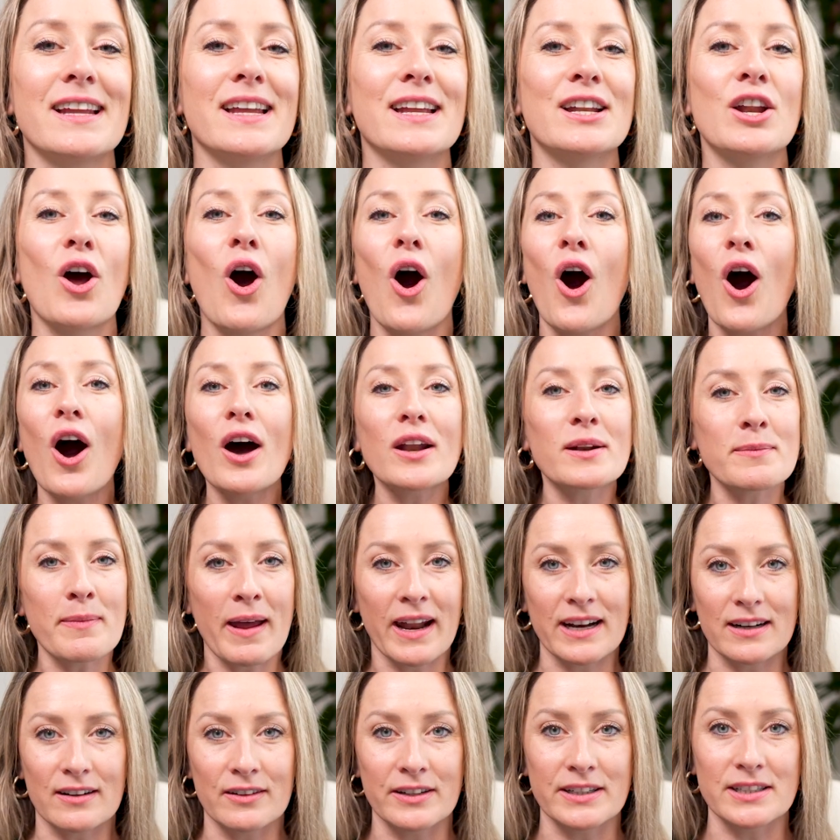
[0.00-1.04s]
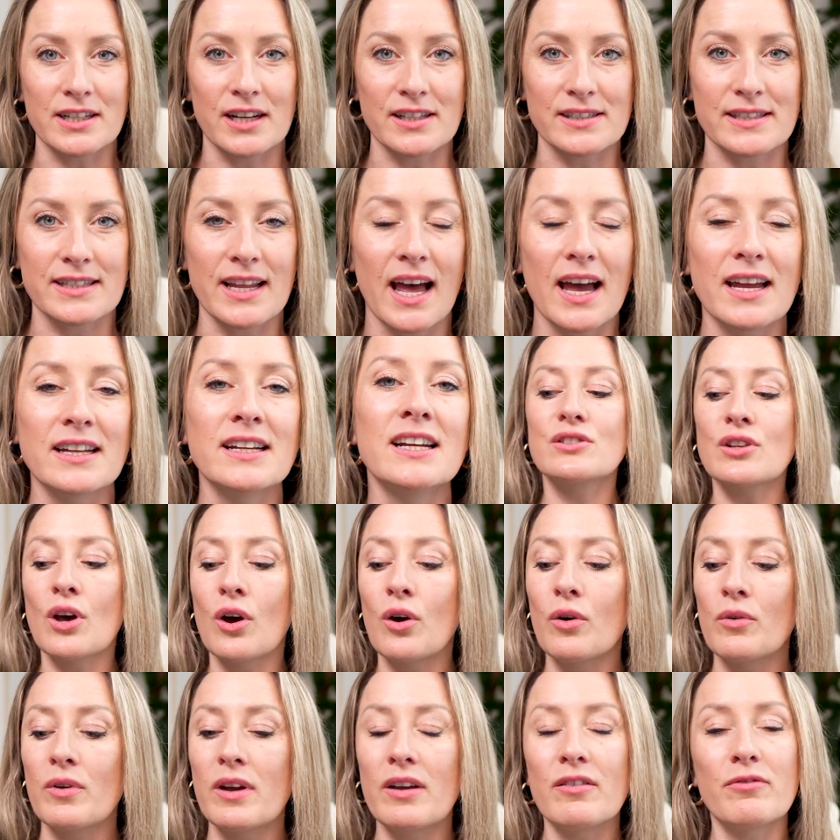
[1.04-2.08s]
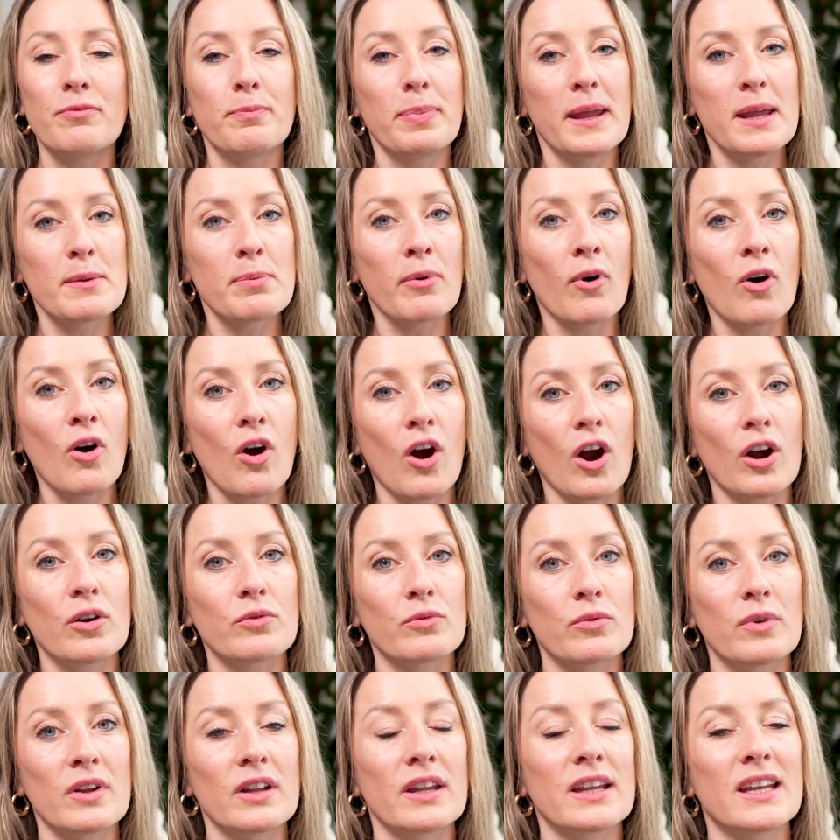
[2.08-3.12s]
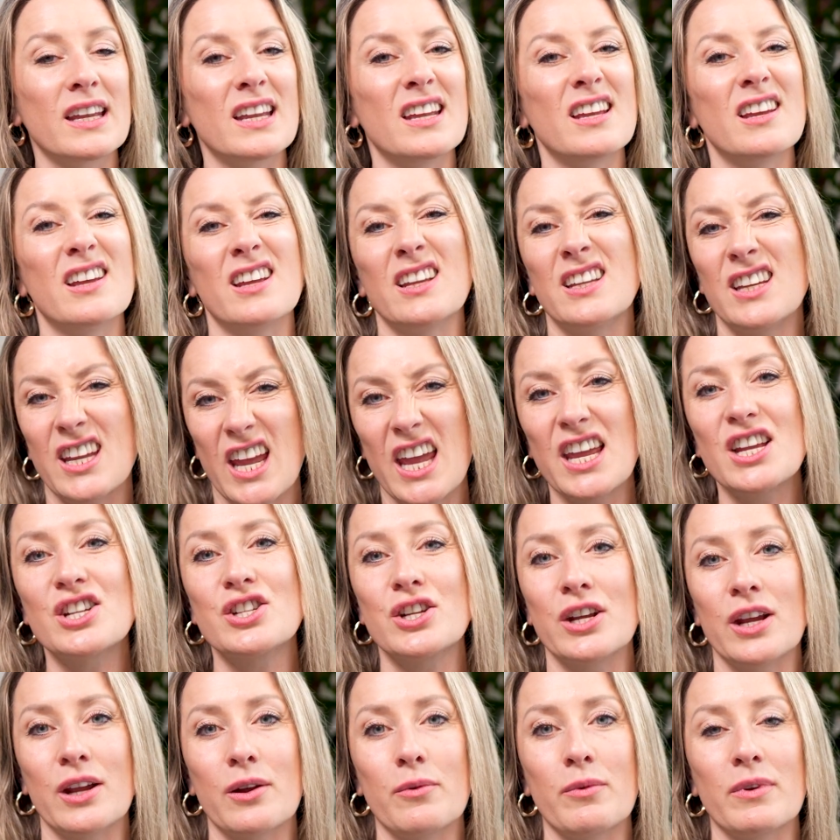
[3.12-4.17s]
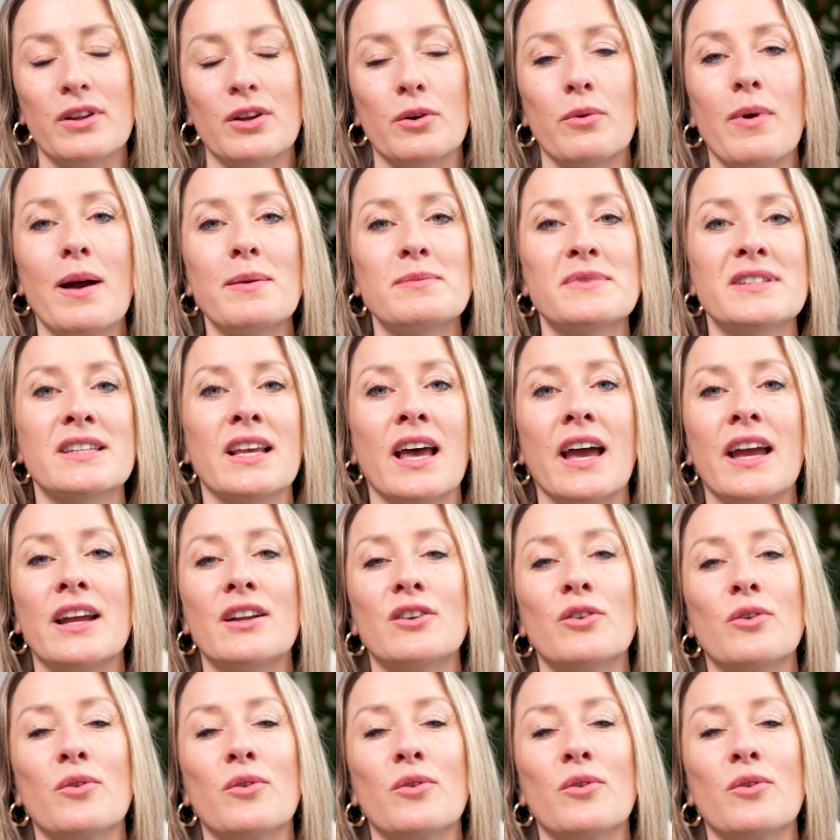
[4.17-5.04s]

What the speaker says: It automatically does that. So if people aren't really engaging with your website,